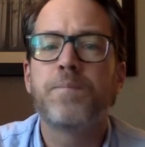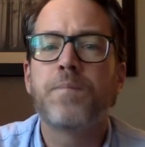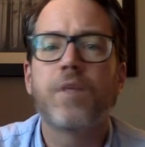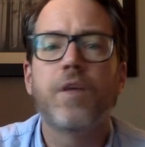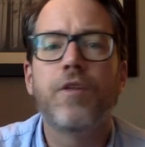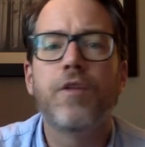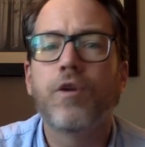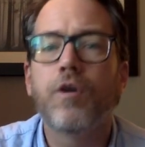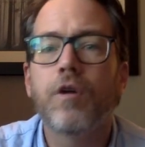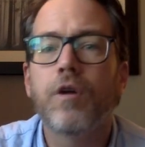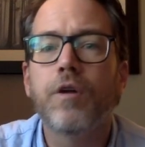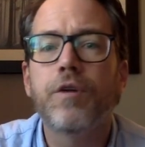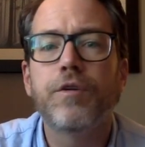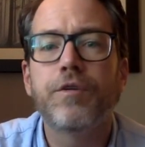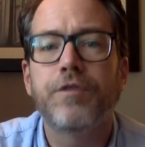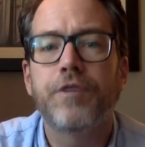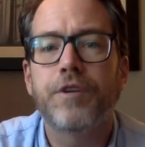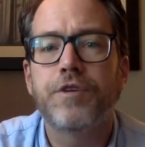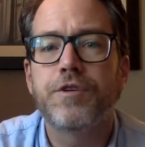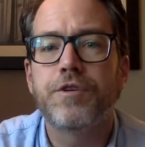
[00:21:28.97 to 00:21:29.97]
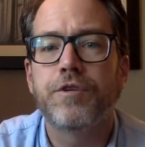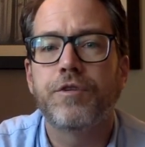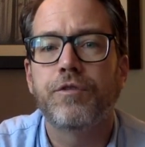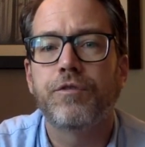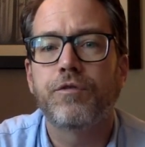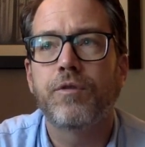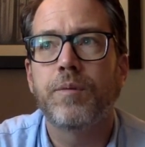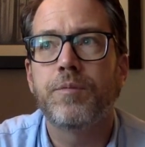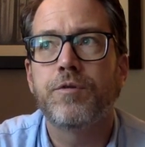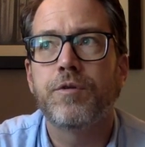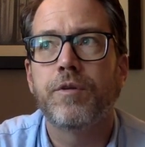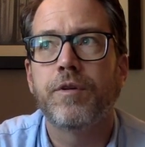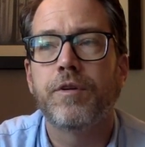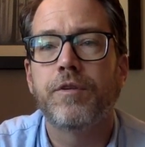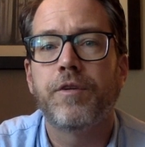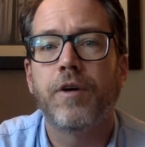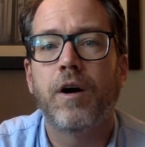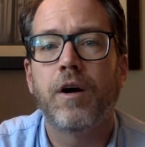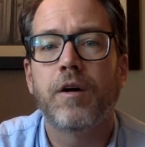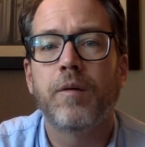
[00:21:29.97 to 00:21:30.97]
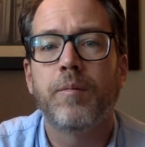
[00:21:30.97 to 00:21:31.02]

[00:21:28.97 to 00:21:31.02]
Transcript: And there are other sections in Scripture that talk